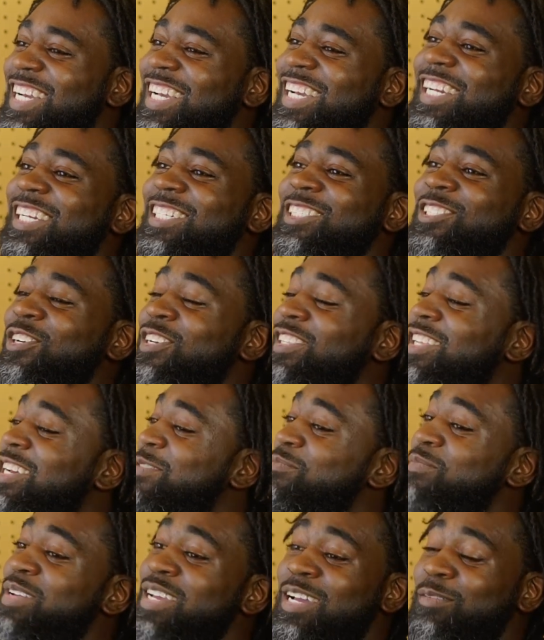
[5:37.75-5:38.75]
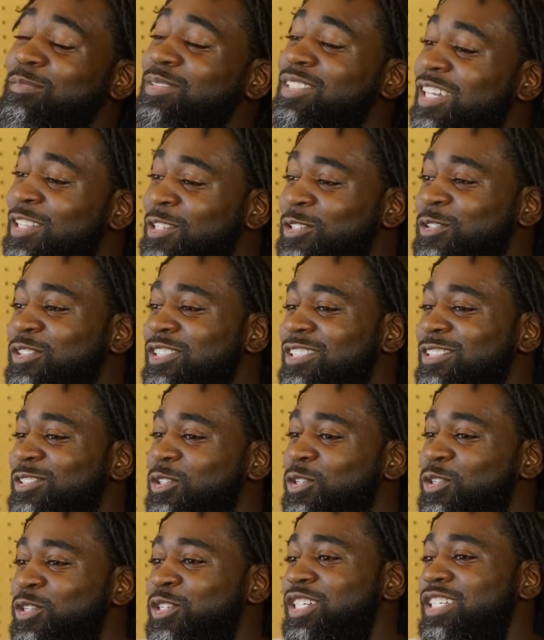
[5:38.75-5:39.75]
Uh-huh. so he's like, man, I'm telling you,
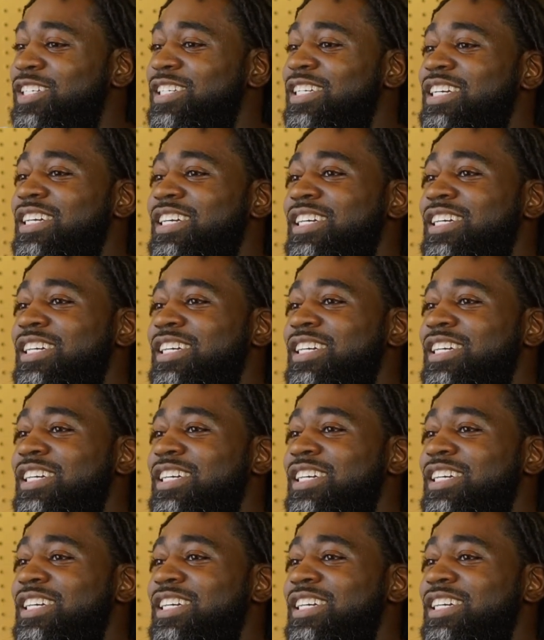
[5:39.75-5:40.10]
just do it.